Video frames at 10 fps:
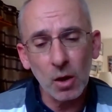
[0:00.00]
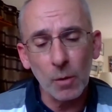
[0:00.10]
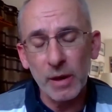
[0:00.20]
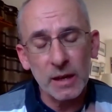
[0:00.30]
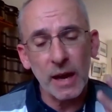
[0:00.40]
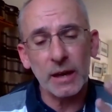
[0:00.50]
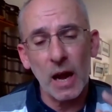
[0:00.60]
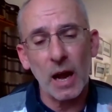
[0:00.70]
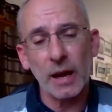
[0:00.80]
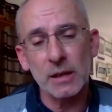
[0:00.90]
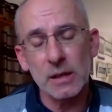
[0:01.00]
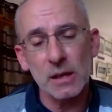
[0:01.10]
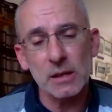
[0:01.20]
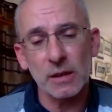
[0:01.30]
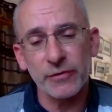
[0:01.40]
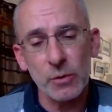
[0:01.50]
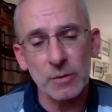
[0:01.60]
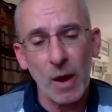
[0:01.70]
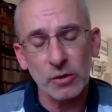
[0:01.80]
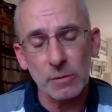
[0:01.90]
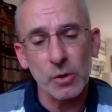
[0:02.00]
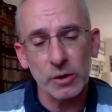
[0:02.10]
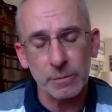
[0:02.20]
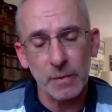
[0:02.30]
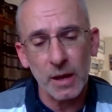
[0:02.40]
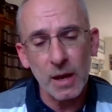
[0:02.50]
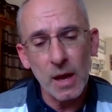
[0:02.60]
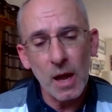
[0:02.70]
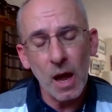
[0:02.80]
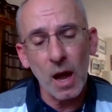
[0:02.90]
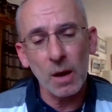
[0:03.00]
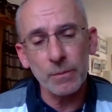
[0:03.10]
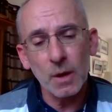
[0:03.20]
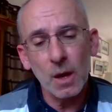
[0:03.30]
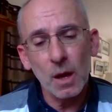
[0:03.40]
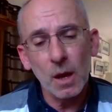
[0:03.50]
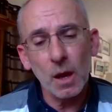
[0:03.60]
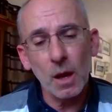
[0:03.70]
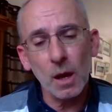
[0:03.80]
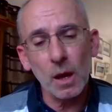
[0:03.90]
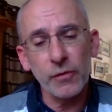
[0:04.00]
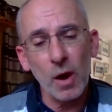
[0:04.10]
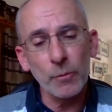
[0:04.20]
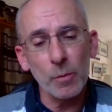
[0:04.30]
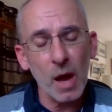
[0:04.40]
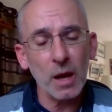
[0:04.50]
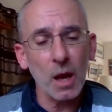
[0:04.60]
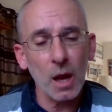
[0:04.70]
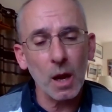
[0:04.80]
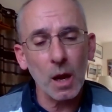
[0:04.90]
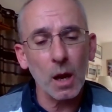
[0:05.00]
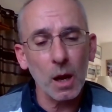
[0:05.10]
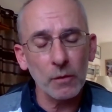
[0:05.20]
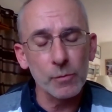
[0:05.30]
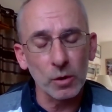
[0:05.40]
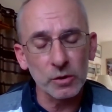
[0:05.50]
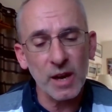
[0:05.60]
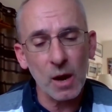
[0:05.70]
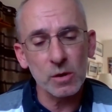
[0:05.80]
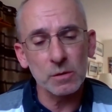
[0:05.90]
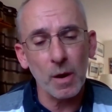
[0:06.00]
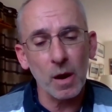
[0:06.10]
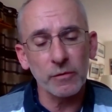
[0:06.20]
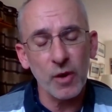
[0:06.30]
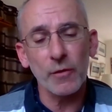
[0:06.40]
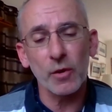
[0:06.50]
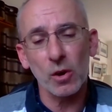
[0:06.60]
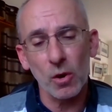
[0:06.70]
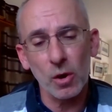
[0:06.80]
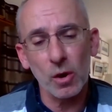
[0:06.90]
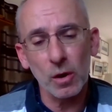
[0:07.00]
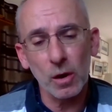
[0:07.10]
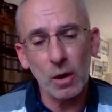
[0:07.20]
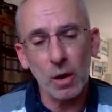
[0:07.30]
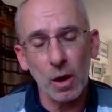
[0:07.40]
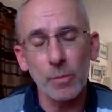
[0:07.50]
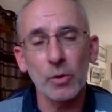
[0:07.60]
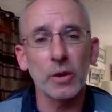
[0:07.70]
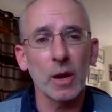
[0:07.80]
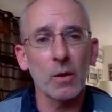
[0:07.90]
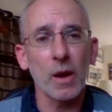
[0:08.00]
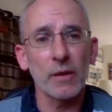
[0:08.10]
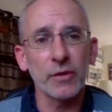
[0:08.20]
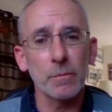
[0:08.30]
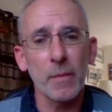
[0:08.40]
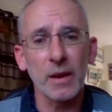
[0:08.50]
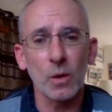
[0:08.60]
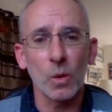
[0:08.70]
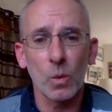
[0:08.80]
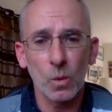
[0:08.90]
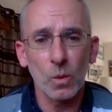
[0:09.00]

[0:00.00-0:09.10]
completely dead-eyed, as if he was about to murder me, if I'm not back here from Alton Towers by 5 o'clock, I'm going to go effing mental.